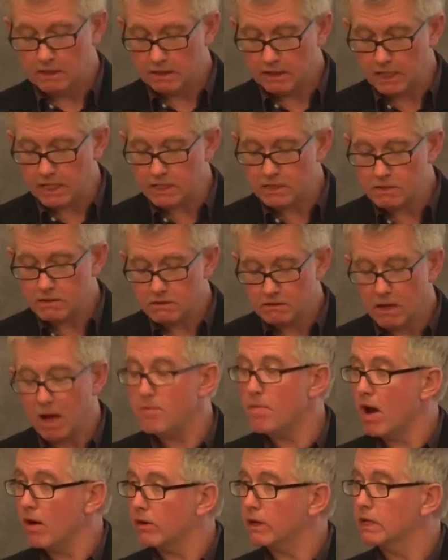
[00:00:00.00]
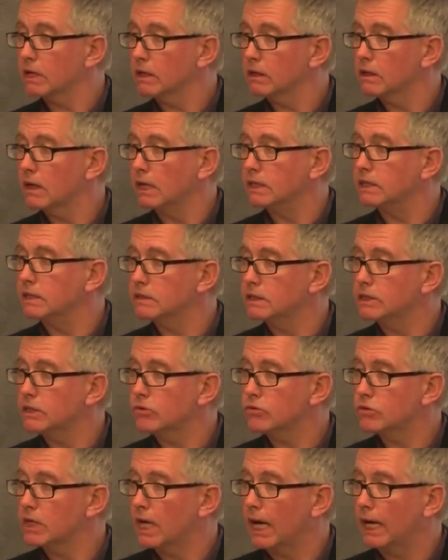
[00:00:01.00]
in America and in the
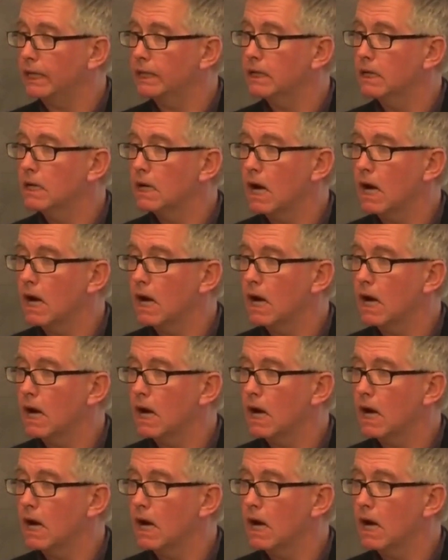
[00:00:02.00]
UK,